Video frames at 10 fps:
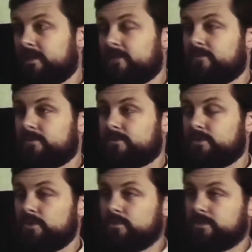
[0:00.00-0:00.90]
of the
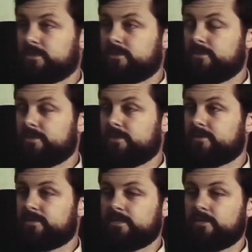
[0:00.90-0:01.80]
new ones in two
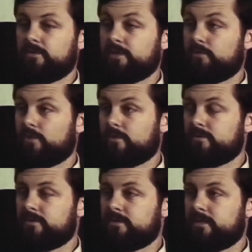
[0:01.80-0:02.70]
years that don't need roads